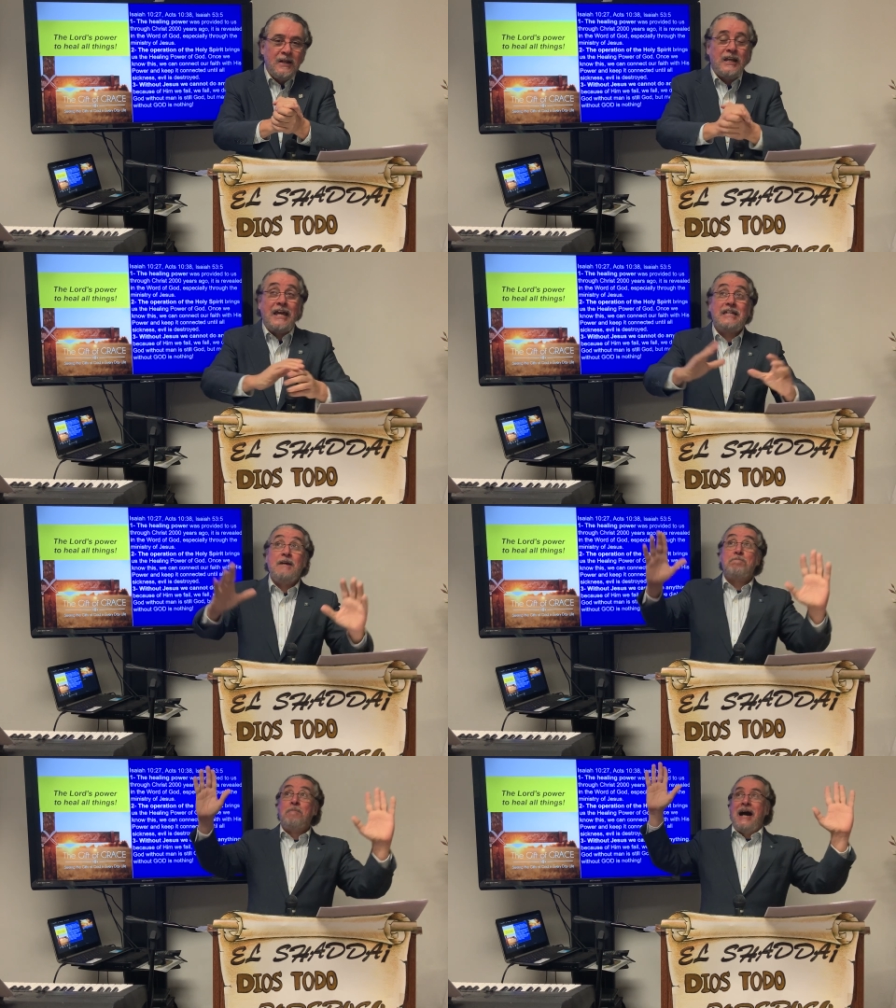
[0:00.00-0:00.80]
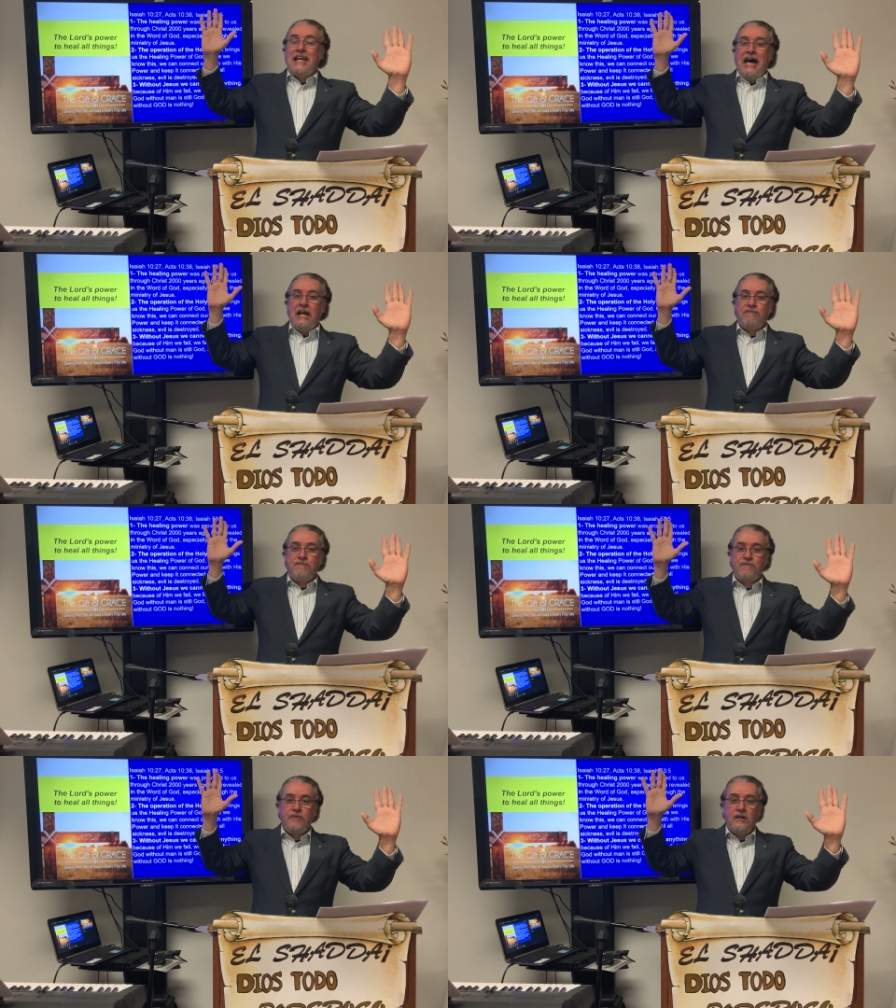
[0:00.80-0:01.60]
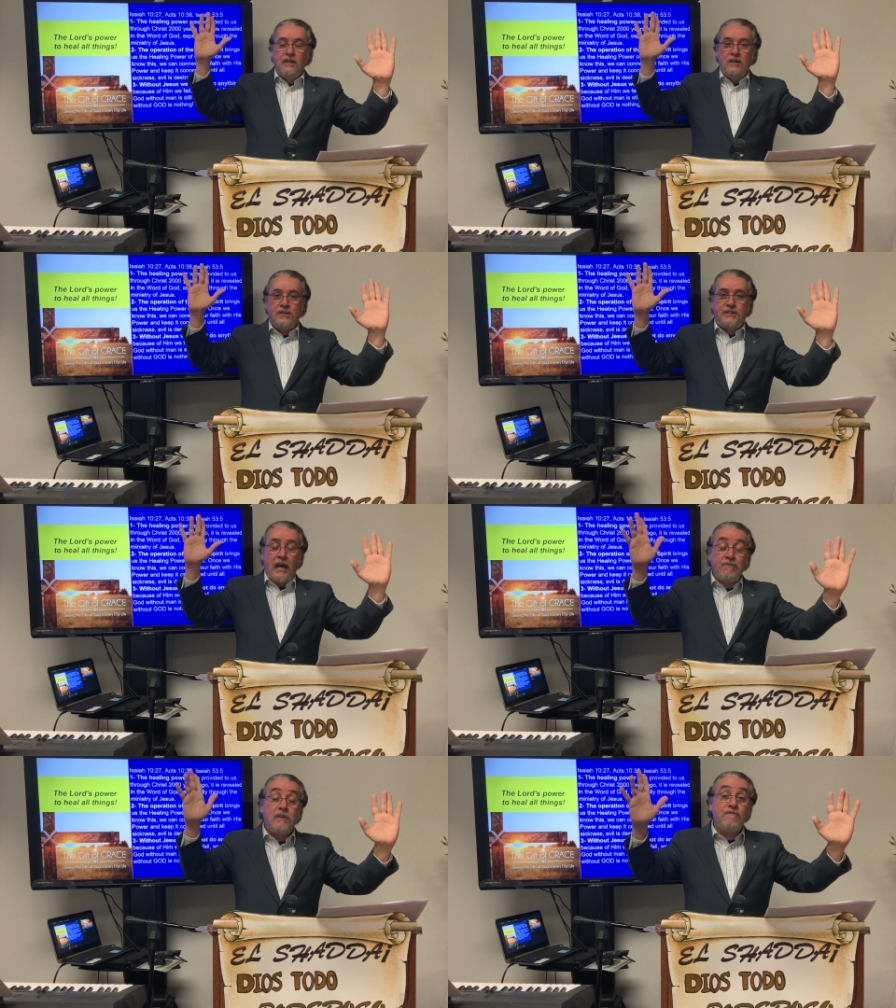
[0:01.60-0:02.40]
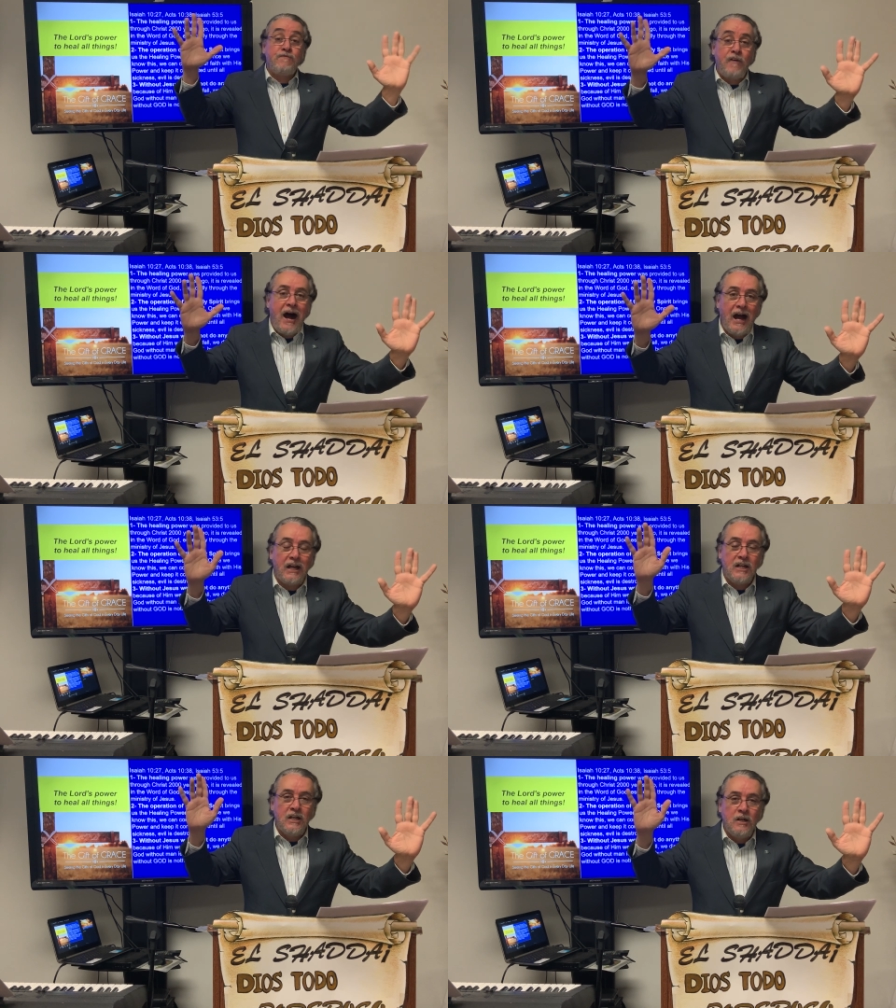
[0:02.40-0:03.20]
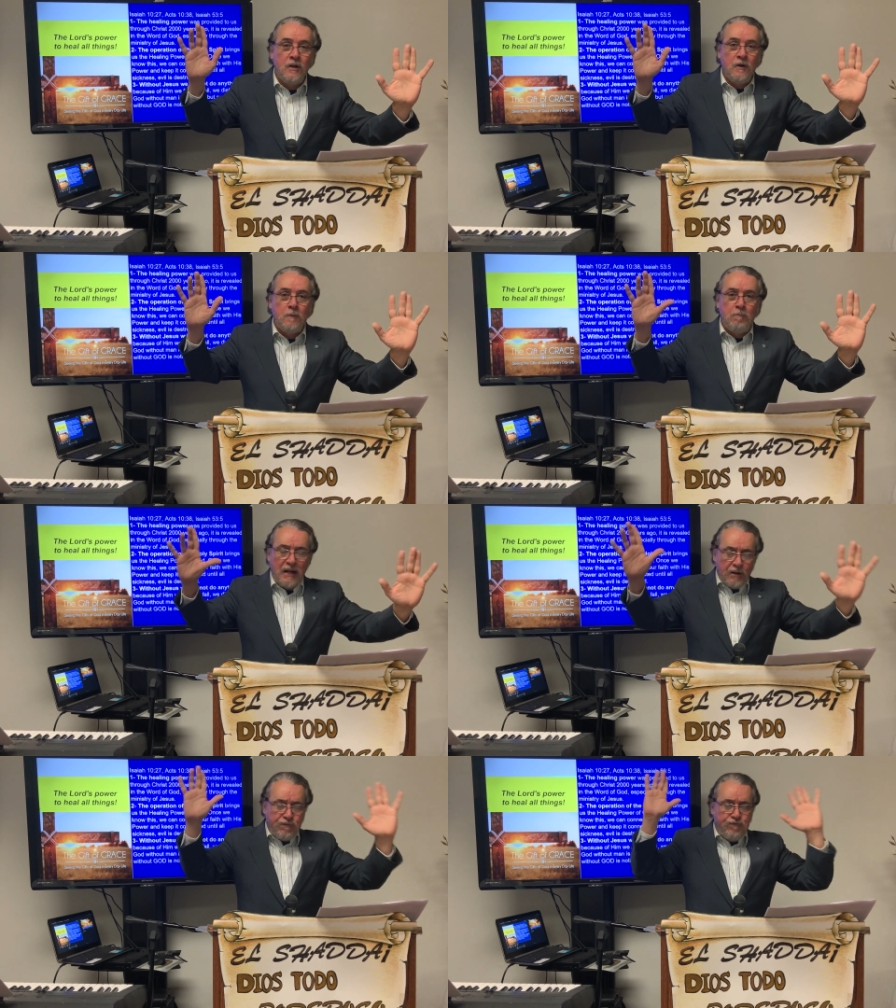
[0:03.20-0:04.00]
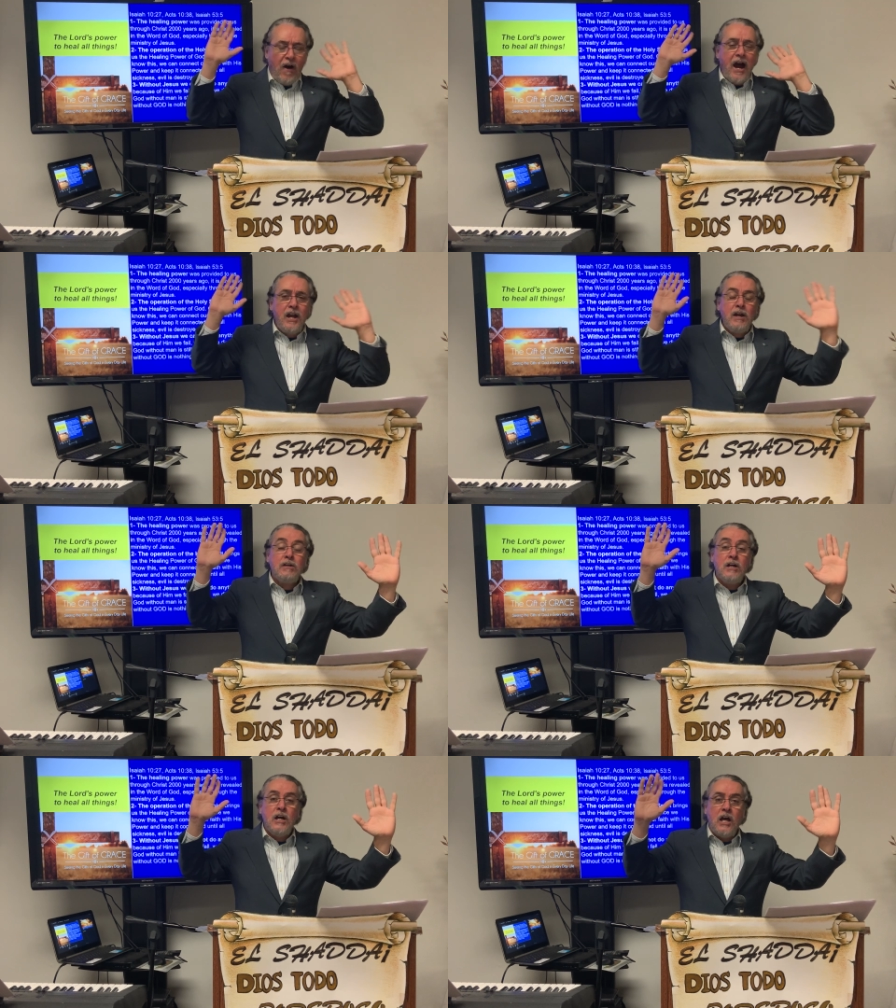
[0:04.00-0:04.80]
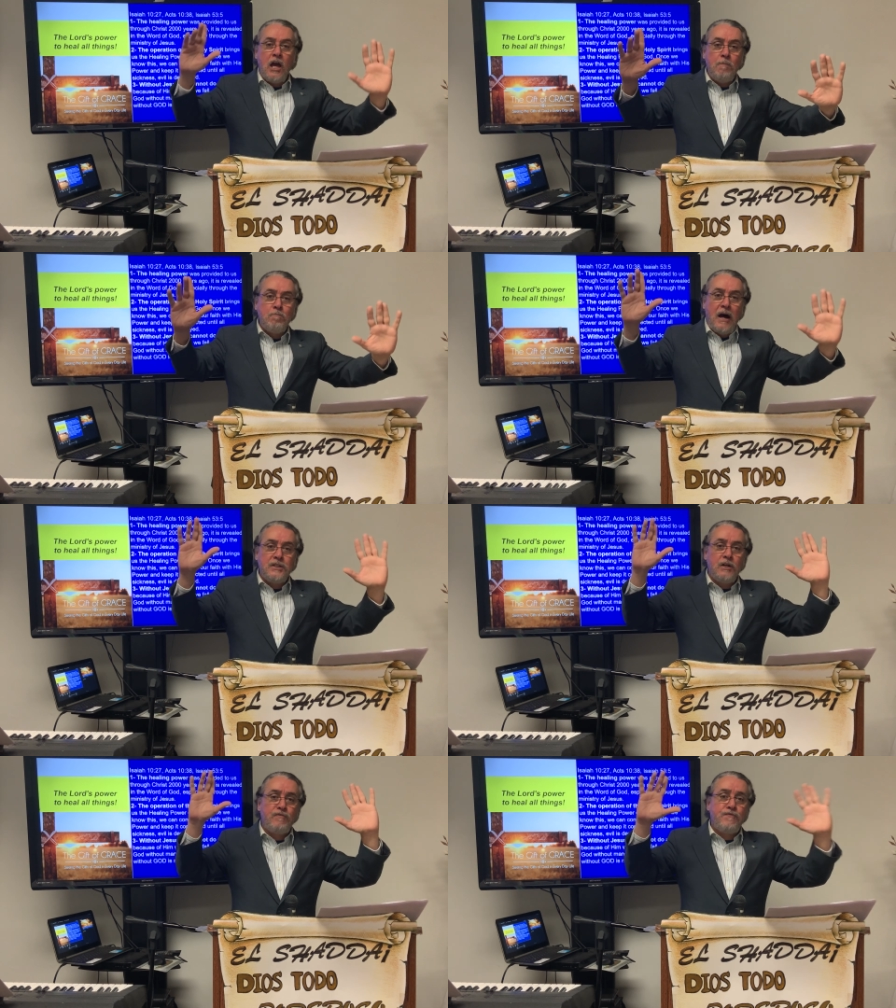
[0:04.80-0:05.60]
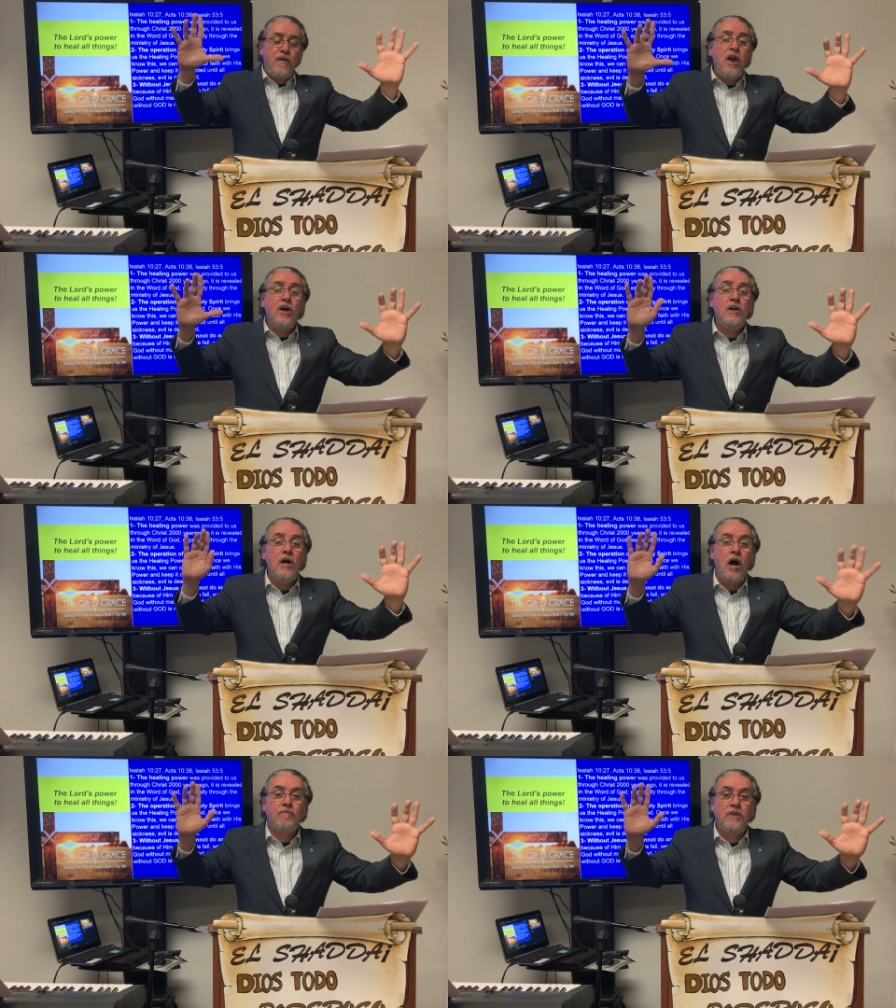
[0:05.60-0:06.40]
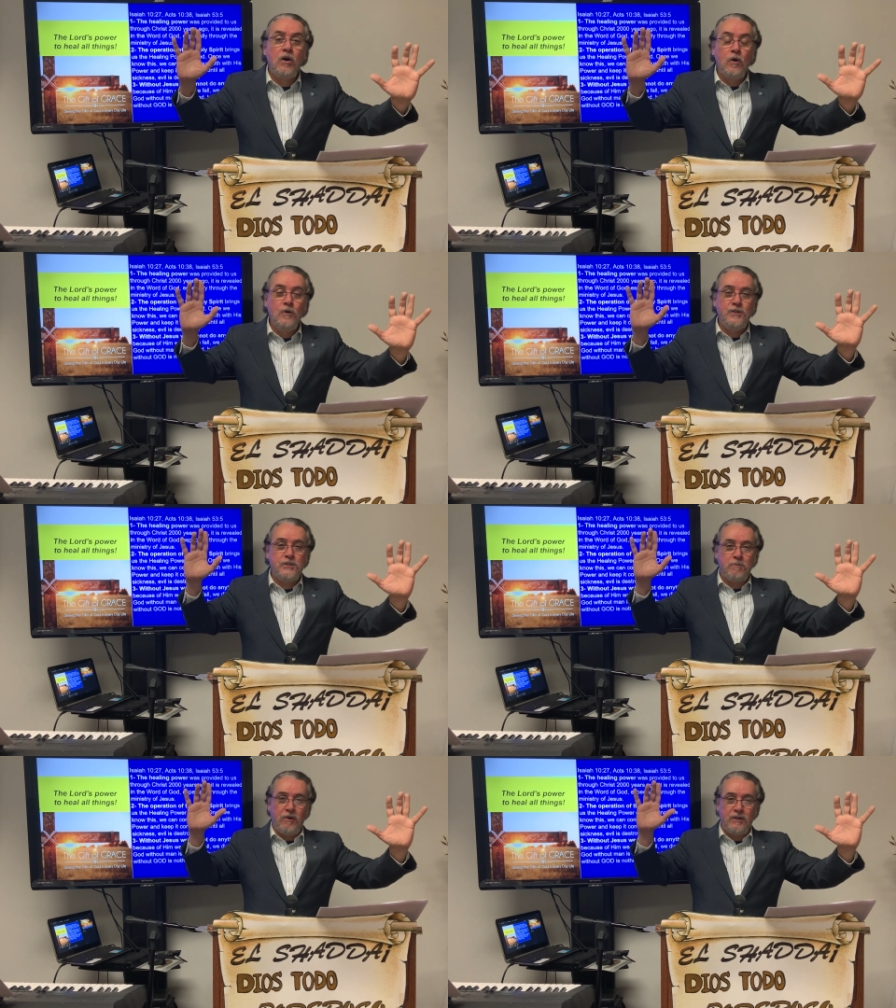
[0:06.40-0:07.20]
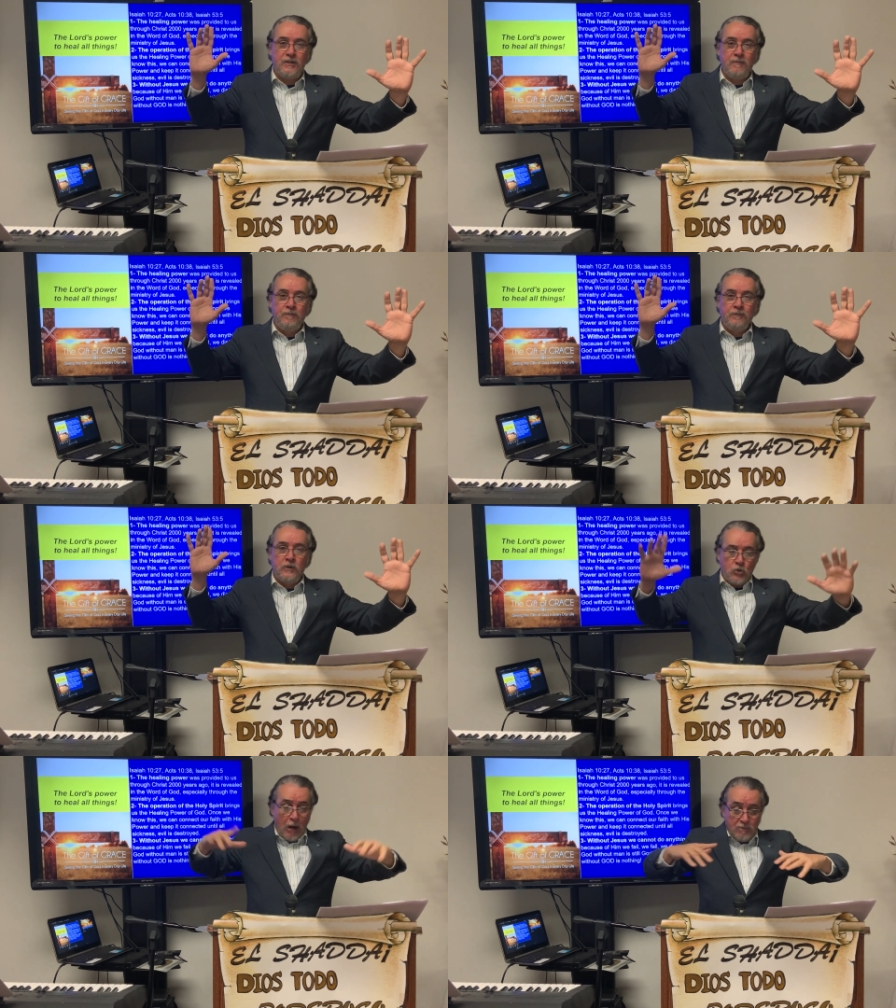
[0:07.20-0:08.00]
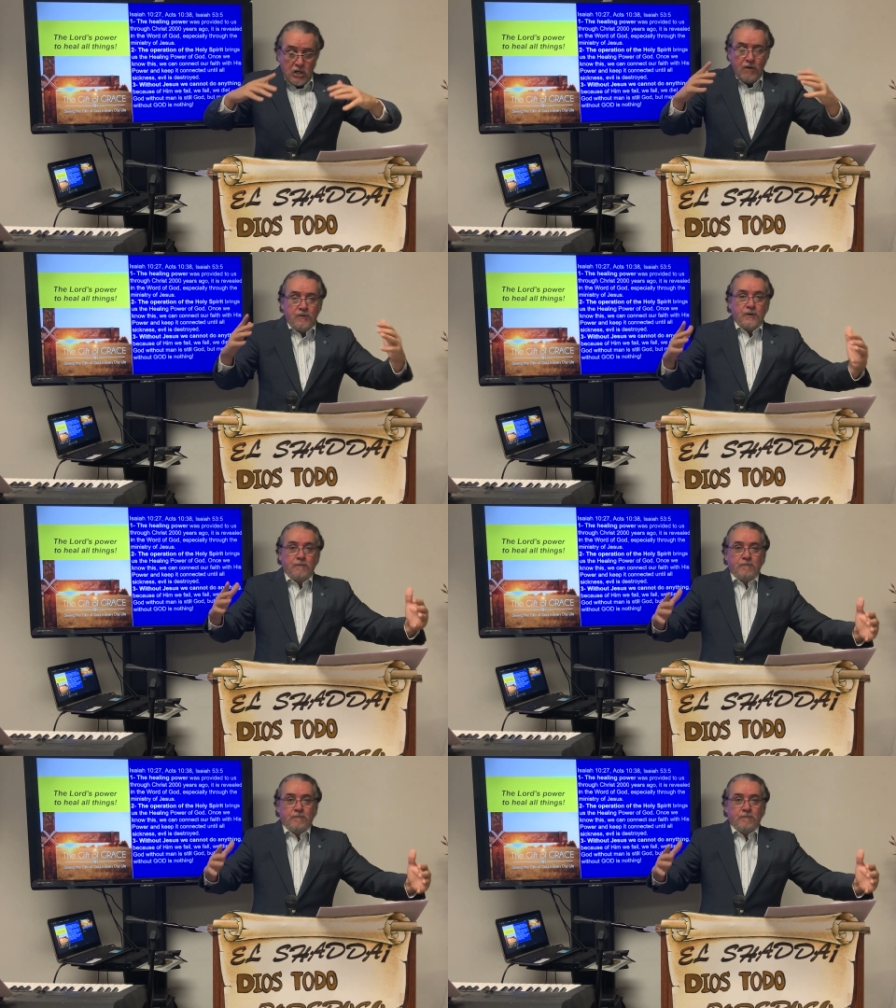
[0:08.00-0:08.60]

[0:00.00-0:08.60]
And I keep my life sanctified by the fire and by the fear of the Holy Spirit. So I'm covered.